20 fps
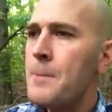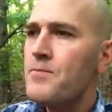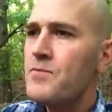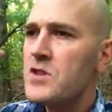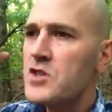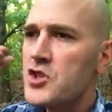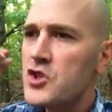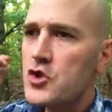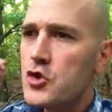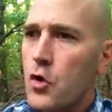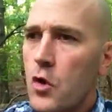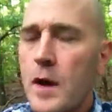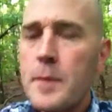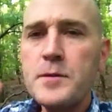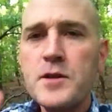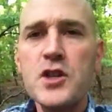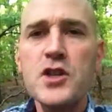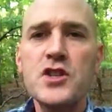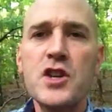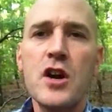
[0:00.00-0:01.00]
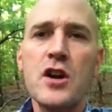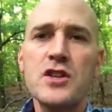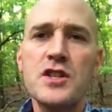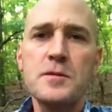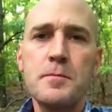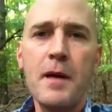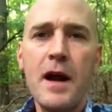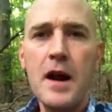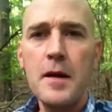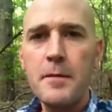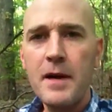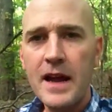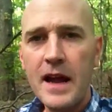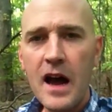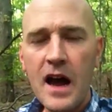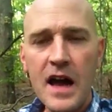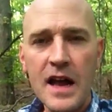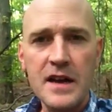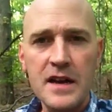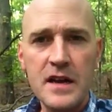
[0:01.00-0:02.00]
Scriptures are inspired by
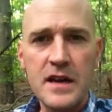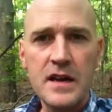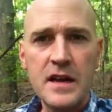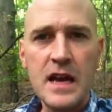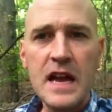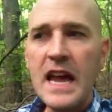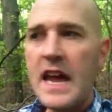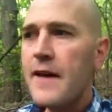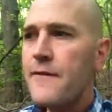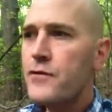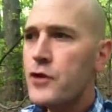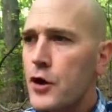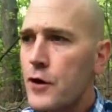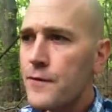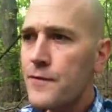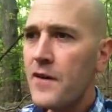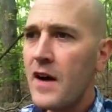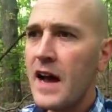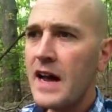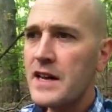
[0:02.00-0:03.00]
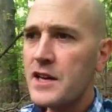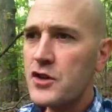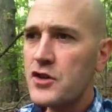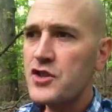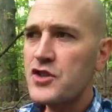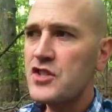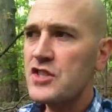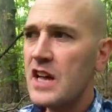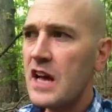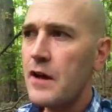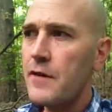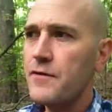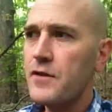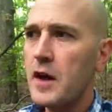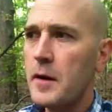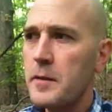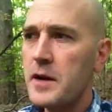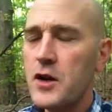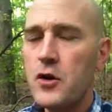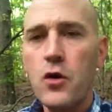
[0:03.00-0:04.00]
God. If you find yourself
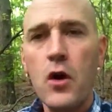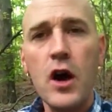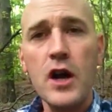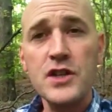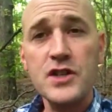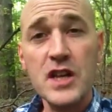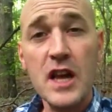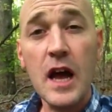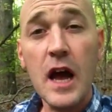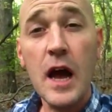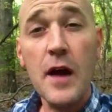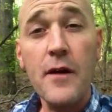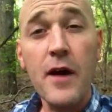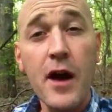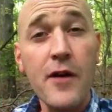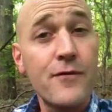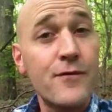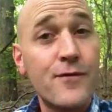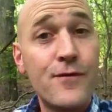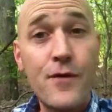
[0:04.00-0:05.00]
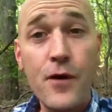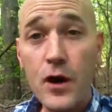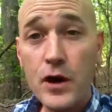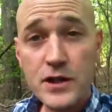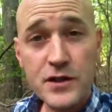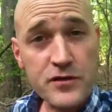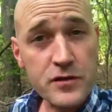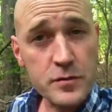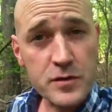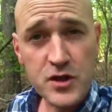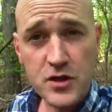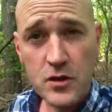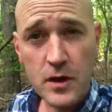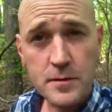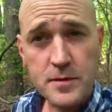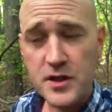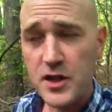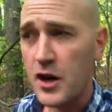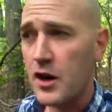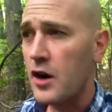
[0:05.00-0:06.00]
coming across a, a verse from
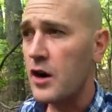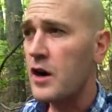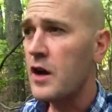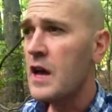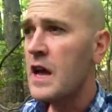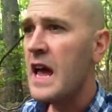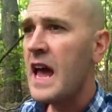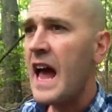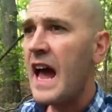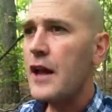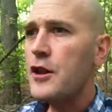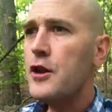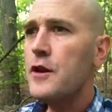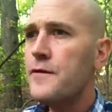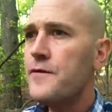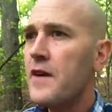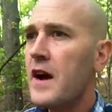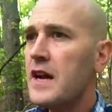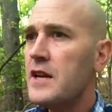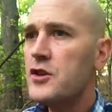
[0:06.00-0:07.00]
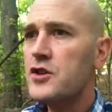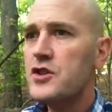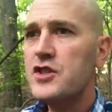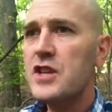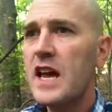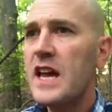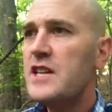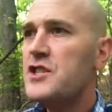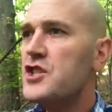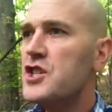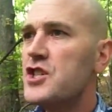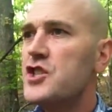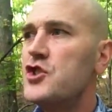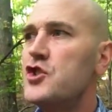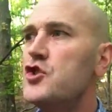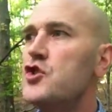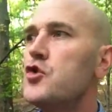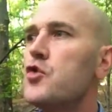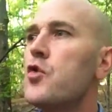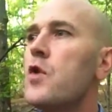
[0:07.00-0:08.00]
scripture and you find yourself, it just
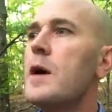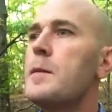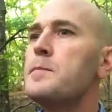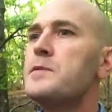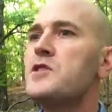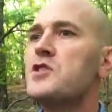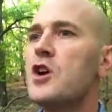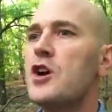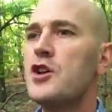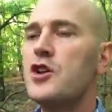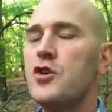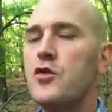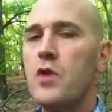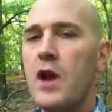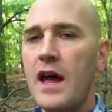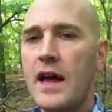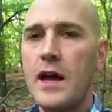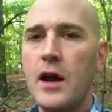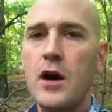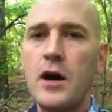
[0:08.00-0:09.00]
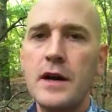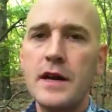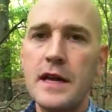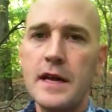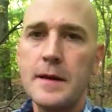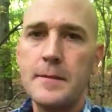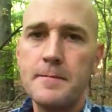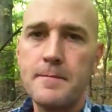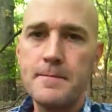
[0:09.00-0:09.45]
drips on you like honey,